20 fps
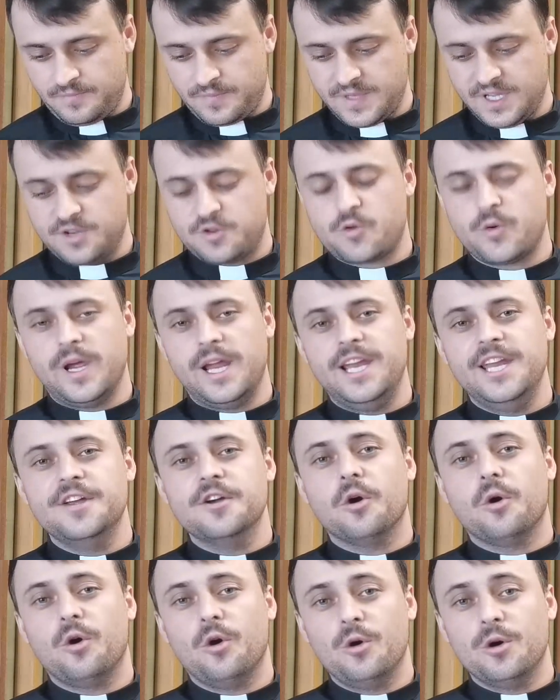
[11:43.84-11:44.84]
It really
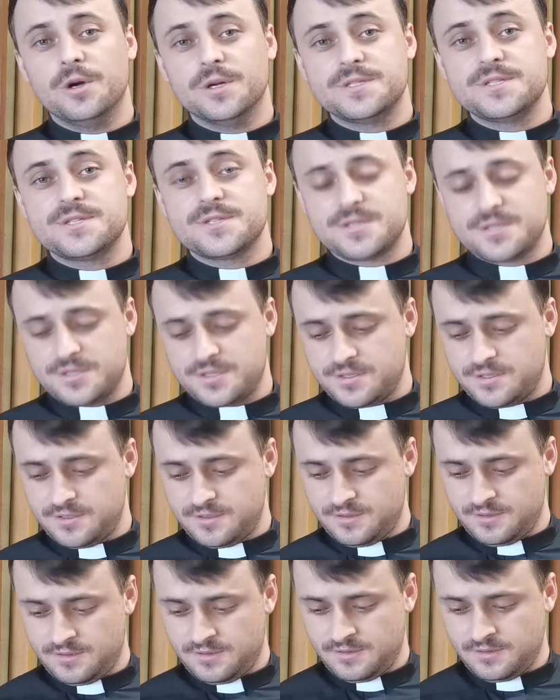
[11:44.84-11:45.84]
hurts
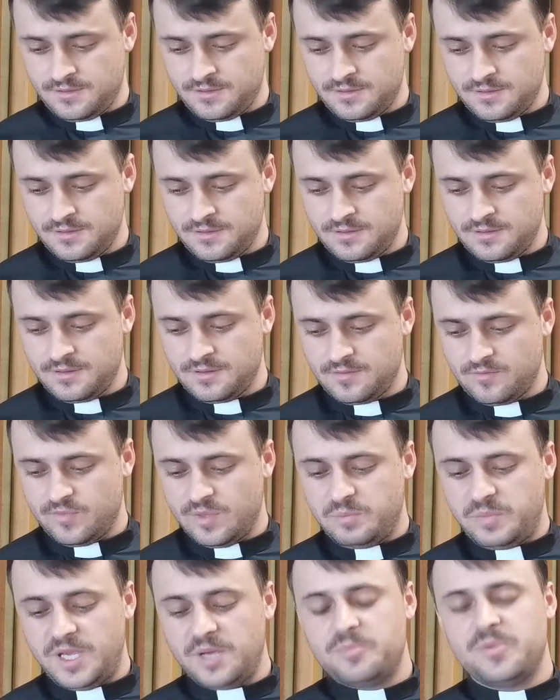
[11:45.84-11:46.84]
when
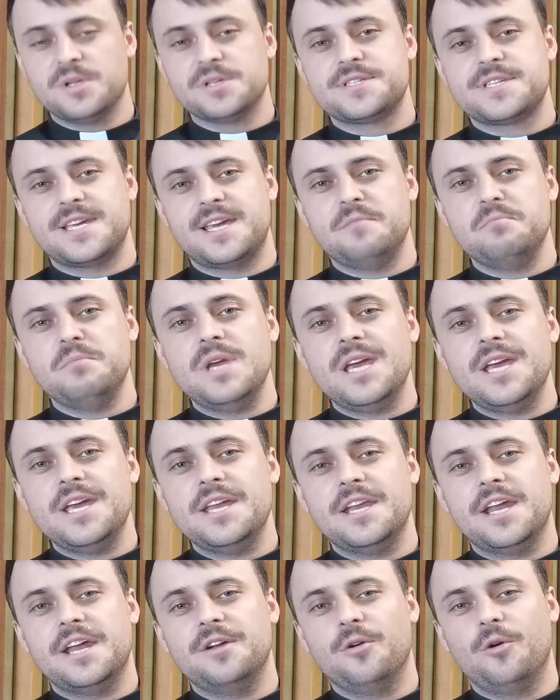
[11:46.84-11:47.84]
people say
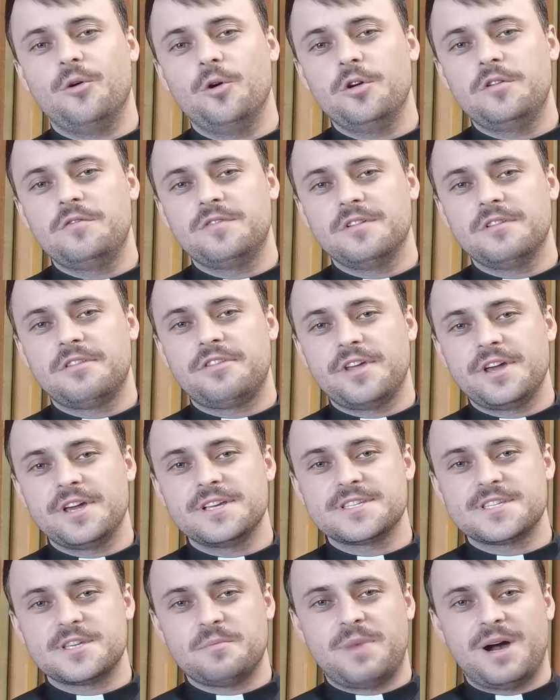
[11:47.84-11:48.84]
mean and hurtful
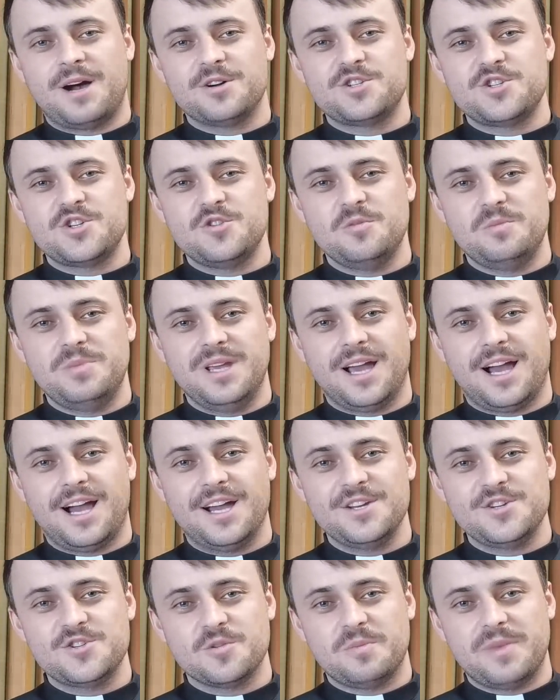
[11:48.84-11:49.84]
things about you
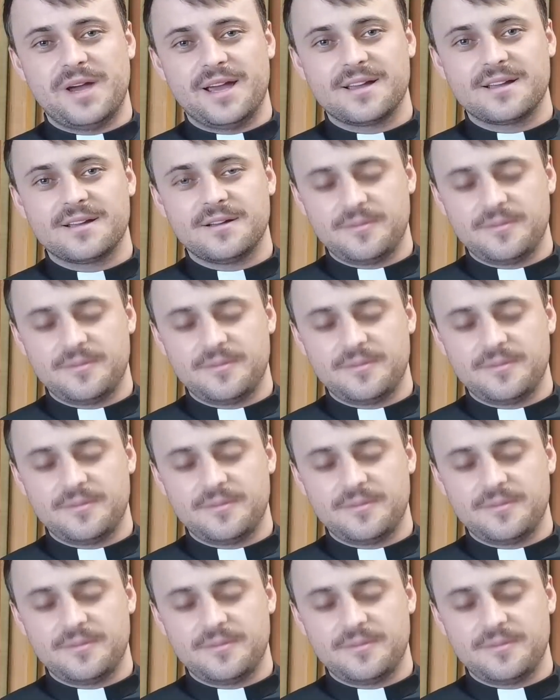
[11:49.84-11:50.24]
behind your back.